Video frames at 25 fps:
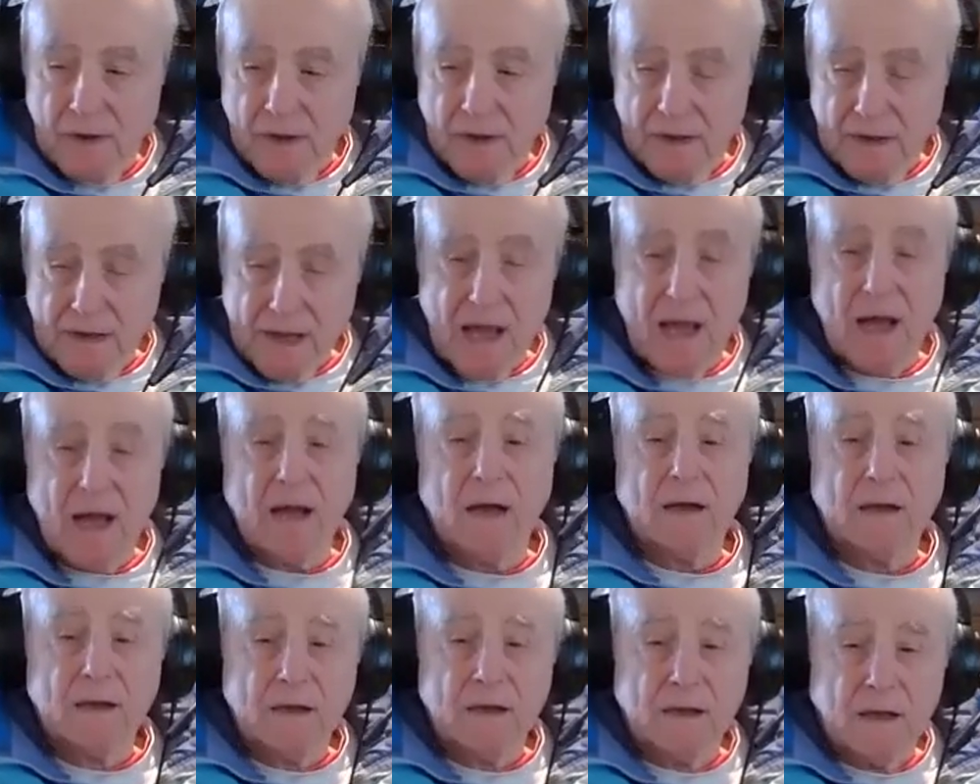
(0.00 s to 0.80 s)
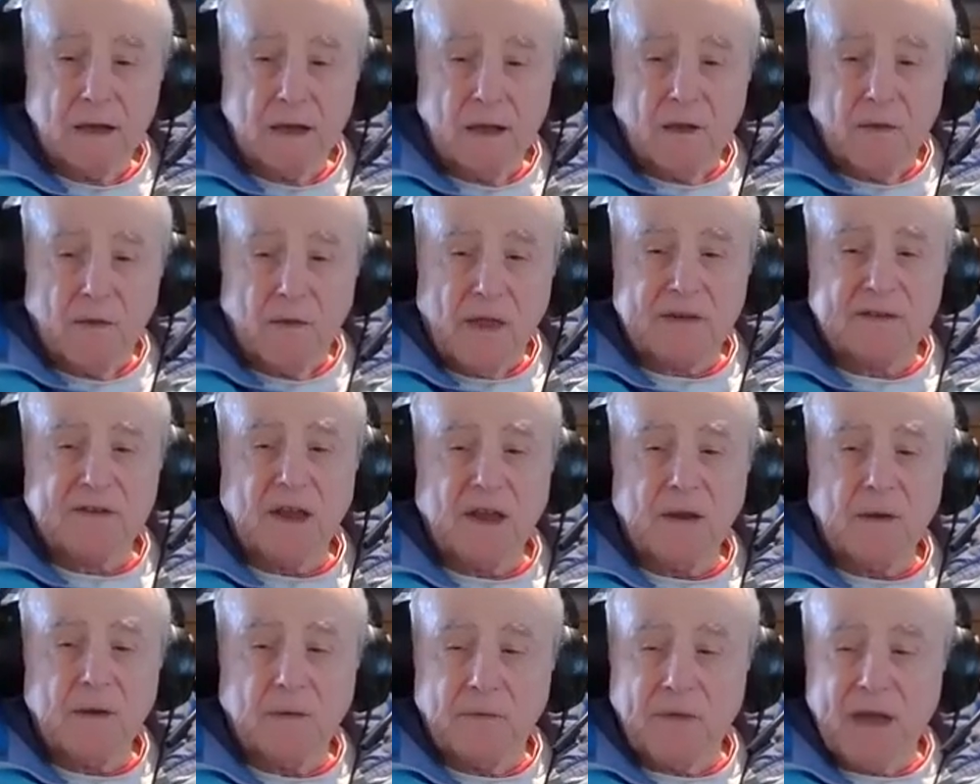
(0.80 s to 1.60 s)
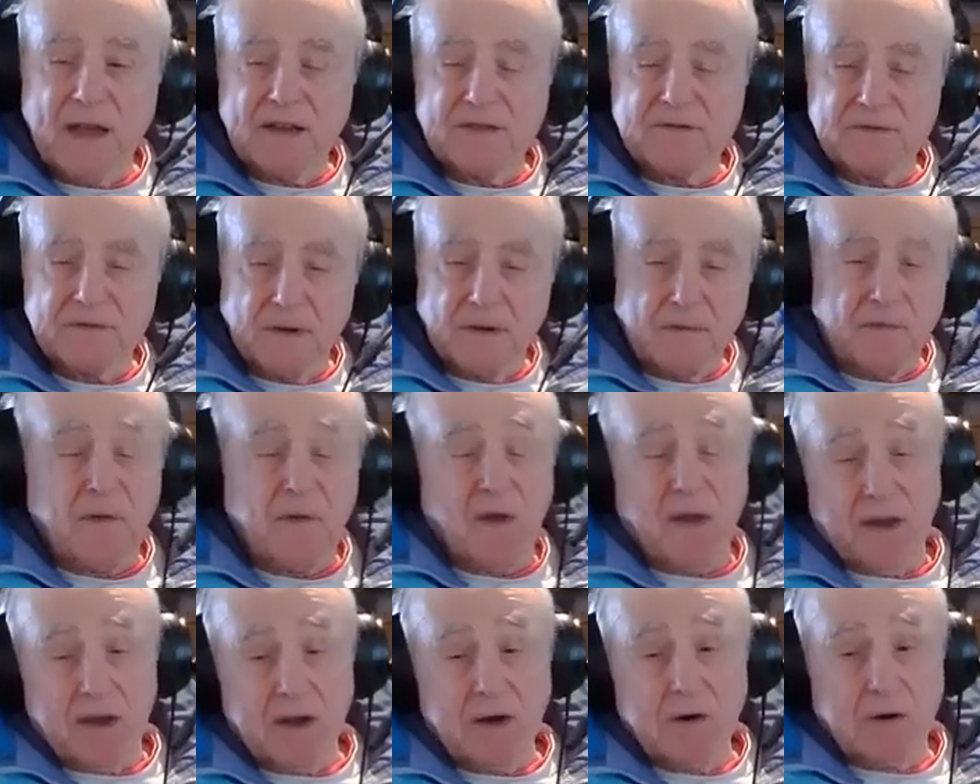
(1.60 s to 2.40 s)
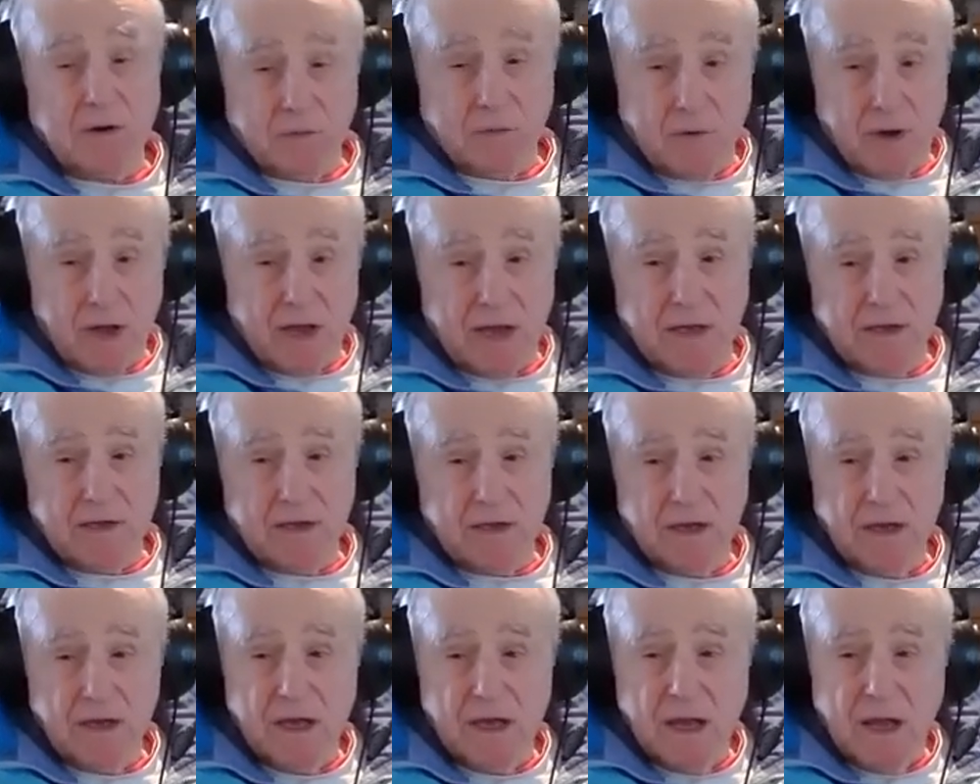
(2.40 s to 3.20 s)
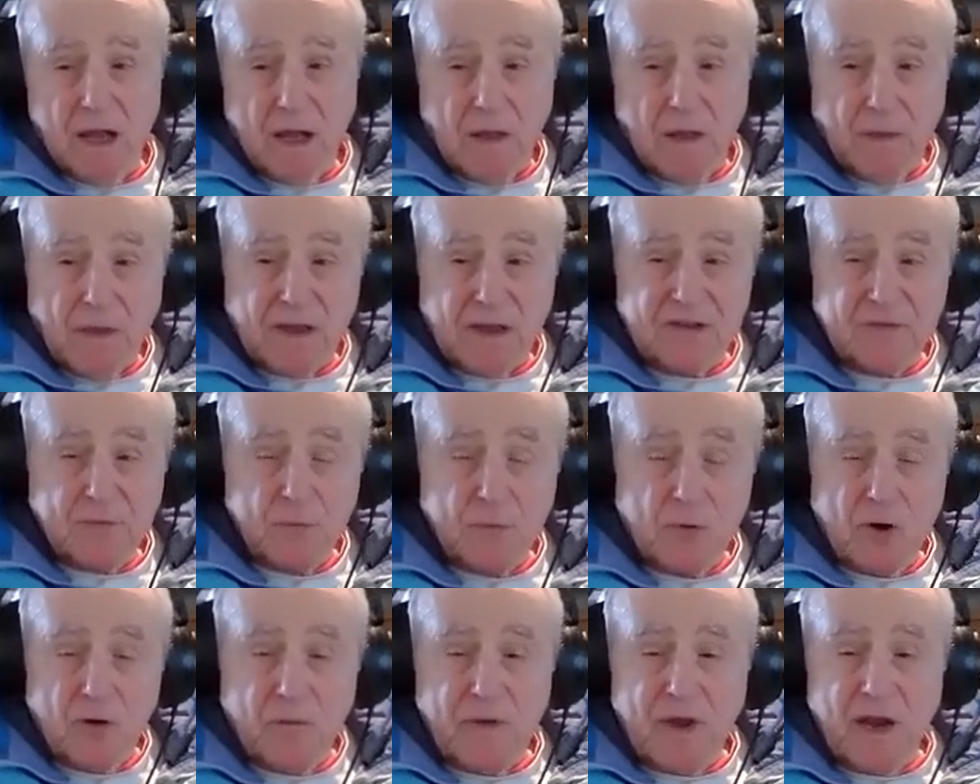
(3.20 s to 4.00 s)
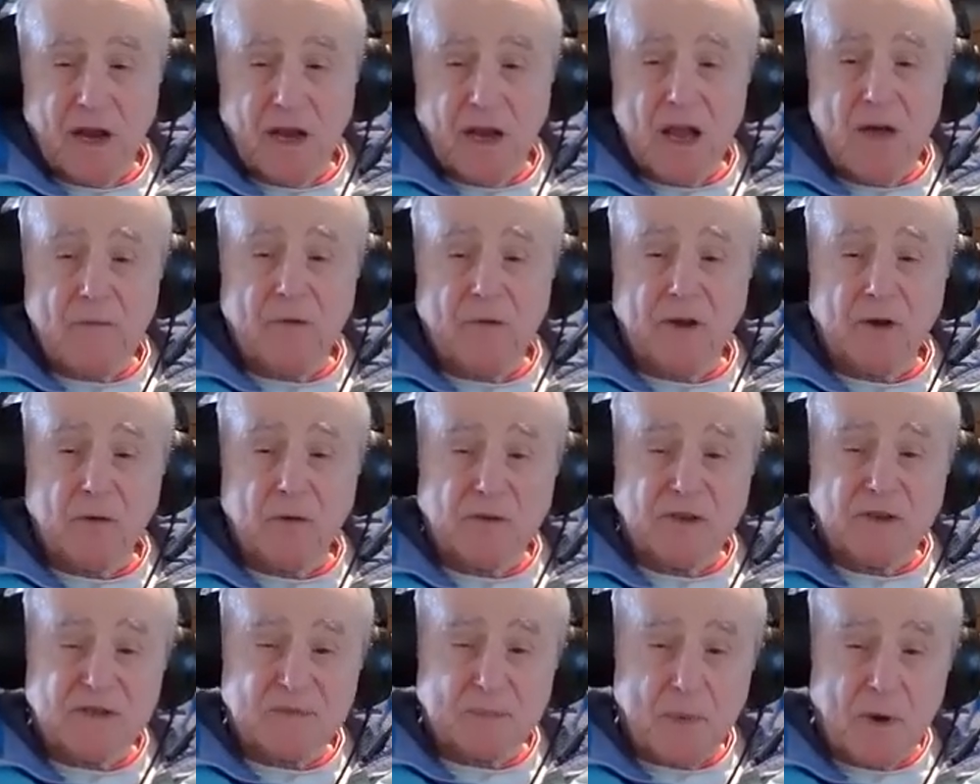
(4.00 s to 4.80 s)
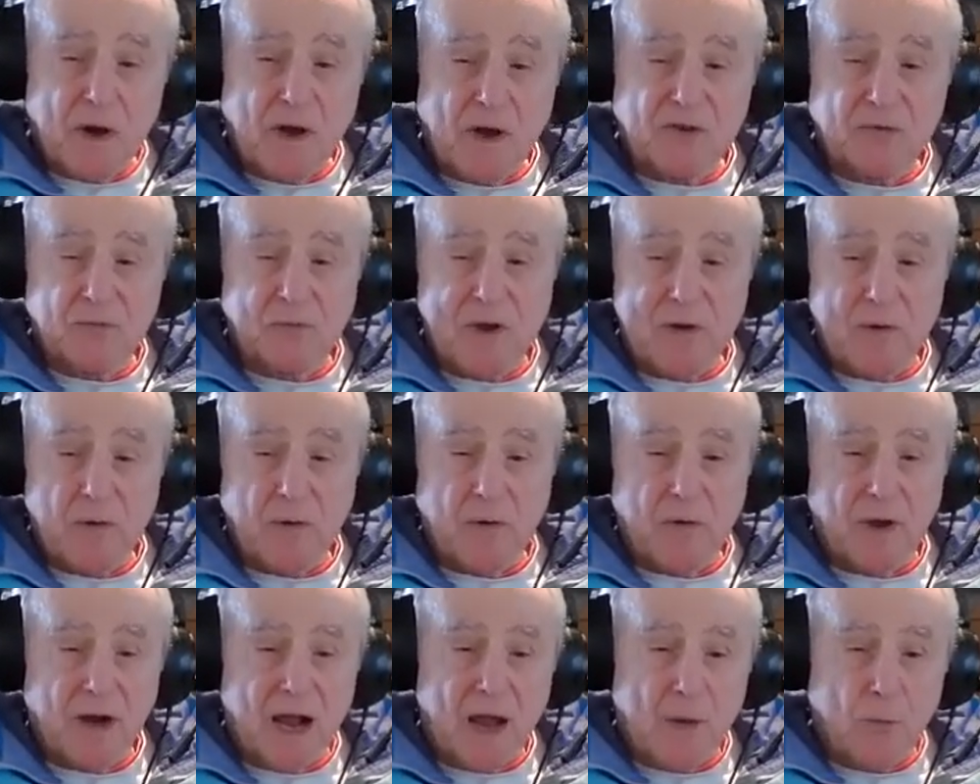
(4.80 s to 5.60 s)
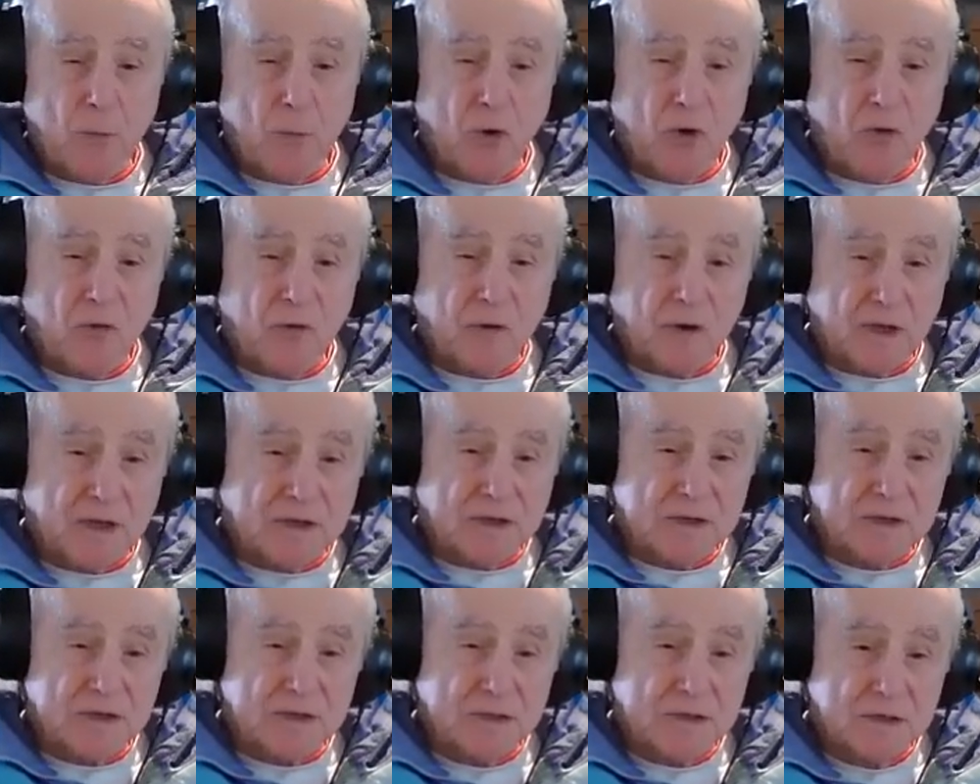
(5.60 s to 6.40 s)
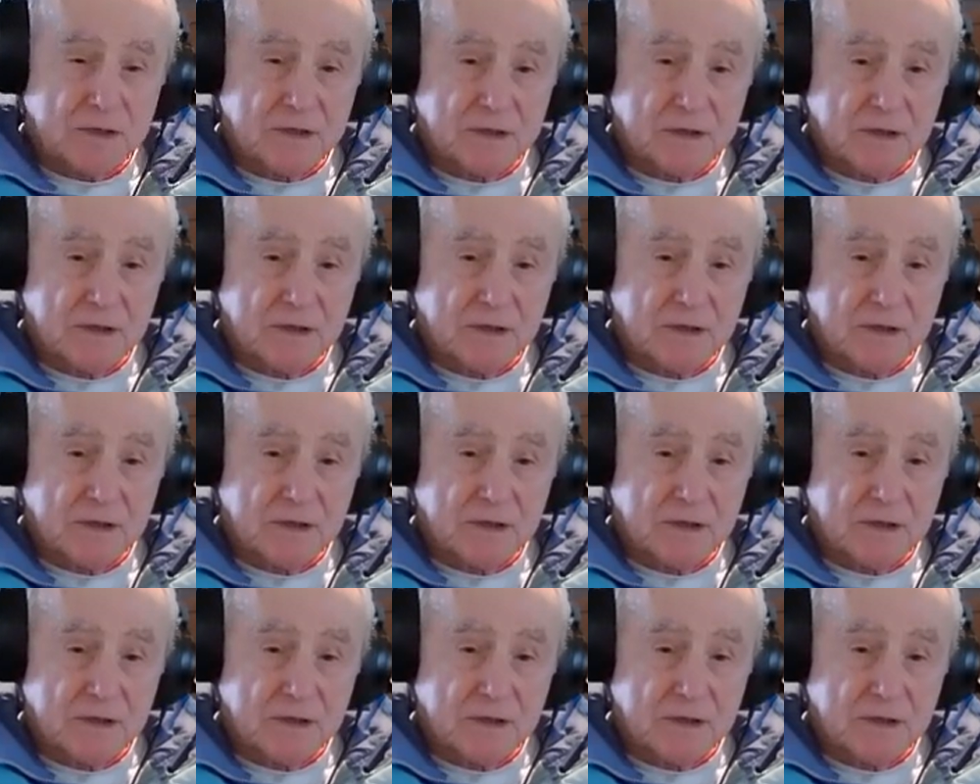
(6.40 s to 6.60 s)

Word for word: yeah, that's a, that's, if I hear it right, that's more of a loving response rather than I'm mm-hmm. worthless.